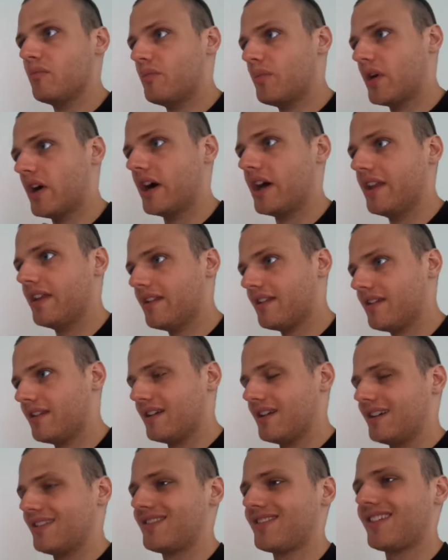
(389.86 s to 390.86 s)
But
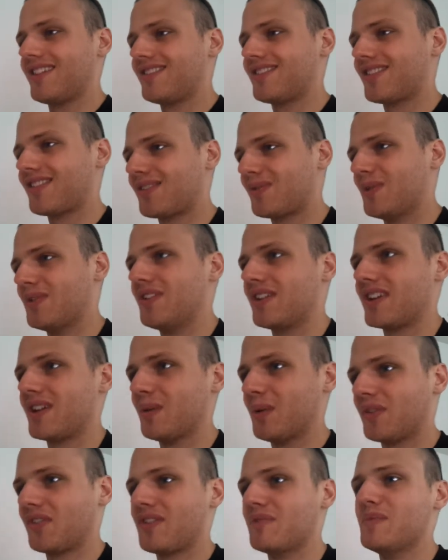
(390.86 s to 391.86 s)
it's just
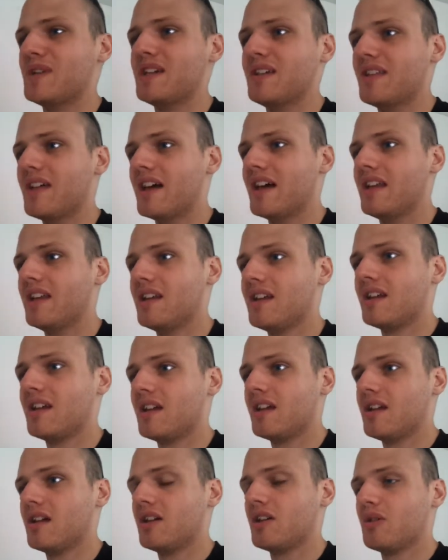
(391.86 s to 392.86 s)
ridiculous to me that
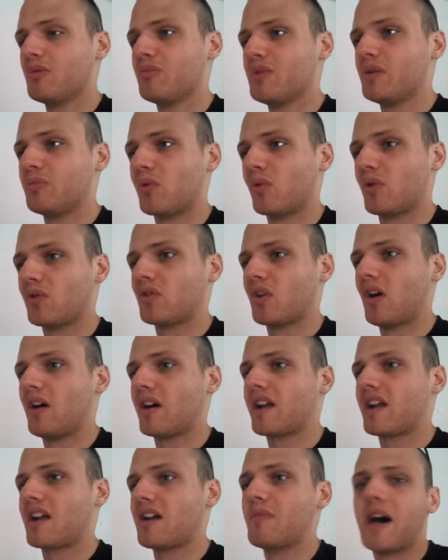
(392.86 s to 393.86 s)
people are
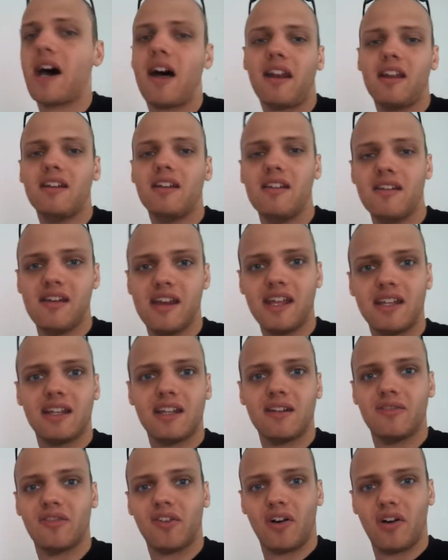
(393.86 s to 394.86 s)
talking about it in
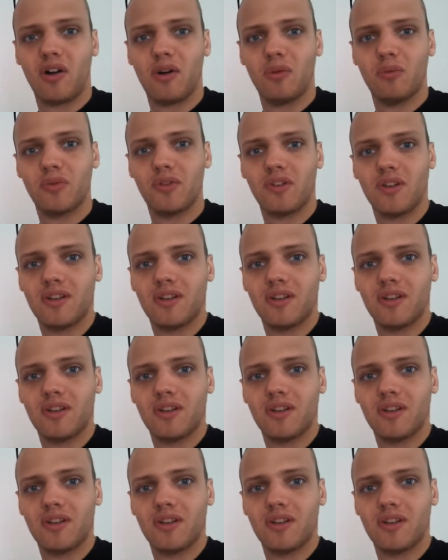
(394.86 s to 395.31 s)
negative terms.